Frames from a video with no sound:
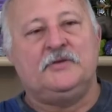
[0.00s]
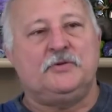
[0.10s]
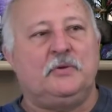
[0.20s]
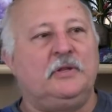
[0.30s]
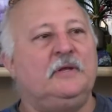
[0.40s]

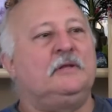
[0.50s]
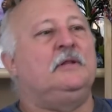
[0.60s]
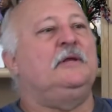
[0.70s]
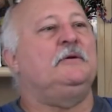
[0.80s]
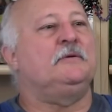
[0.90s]
So
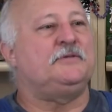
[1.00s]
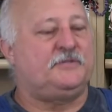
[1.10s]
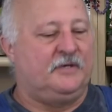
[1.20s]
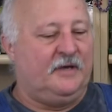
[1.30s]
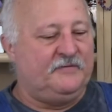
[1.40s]
clear
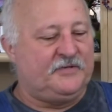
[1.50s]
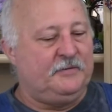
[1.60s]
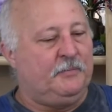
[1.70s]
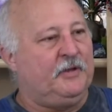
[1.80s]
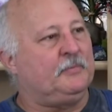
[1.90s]
is, I've
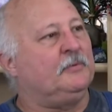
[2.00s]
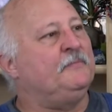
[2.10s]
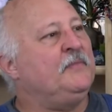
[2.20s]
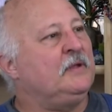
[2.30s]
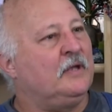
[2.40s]
seen
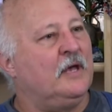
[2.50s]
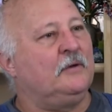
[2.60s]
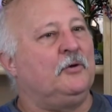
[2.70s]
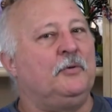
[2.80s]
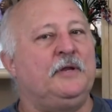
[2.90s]
people
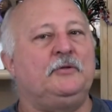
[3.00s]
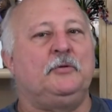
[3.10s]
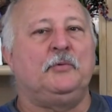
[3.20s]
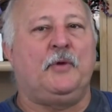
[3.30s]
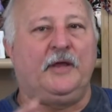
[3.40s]
going into
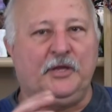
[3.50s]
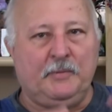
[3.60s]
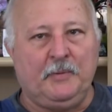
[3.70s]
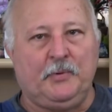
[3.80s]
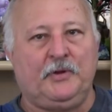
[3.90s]
them, cranking
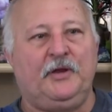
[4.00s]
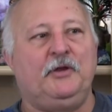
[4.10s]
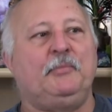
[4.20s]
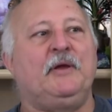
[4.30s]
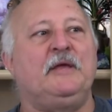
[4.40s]
them up, working
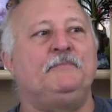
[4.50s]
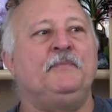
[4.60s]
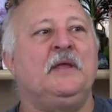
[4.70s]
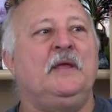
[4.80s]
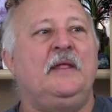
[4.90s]
on the brain,
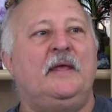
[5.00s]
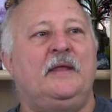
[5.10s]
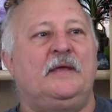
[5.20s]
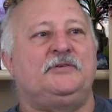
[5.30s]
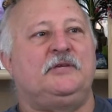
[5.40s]

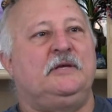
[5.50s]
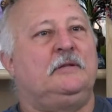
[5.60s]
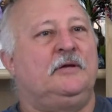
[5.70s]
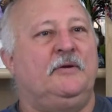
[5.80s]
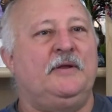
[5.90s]
and I see
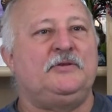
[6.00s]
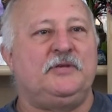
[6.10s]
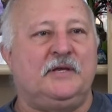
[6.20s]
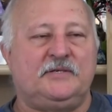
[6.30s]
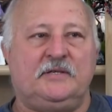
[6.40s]
clear
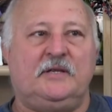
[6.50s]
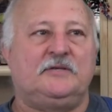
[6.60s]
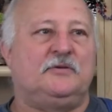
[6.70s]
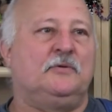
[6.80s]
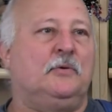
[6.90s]
energy. I said, that
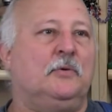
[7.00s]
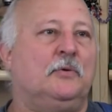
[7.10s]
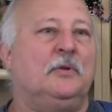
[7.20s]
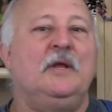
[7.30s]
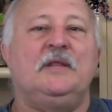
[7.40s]
is so
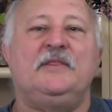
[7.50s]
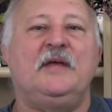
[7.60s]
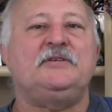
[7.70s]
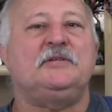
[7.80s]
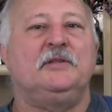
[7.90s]
cool.
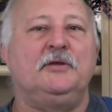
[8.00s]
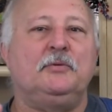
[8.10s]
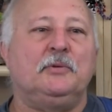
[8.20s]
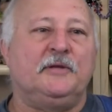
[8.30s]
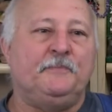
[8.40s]
That's
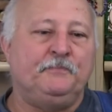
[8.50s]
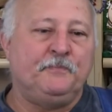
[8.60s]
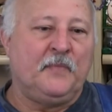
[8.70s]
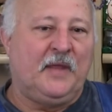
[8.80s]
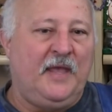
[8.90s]
literally
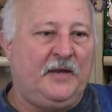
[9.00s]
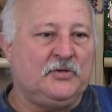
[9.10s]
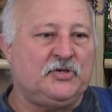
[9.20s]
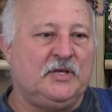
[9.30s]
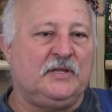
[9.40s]

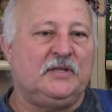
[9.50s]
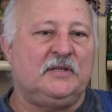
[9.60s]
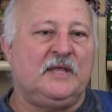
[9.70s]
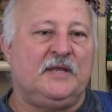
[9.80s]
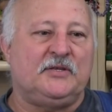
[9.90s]
energy
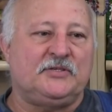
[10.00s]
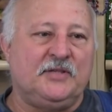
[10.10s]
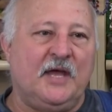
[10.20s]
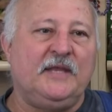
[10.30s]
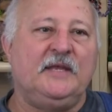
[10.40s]
that is
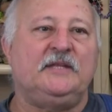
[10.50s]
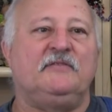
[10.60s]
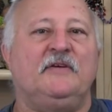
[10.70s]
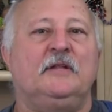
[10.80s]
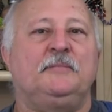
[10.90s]
not yet
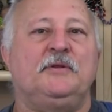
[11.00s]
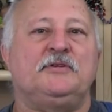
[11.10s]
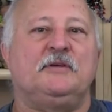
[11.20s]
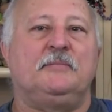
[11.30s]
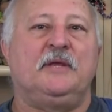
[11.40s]
developed
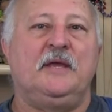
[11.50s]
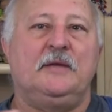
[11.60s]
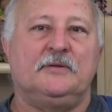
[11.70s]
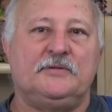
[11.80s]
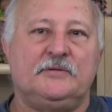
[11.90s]
into something
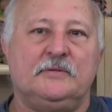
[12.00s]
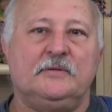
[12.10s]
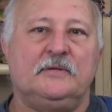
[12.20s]
else.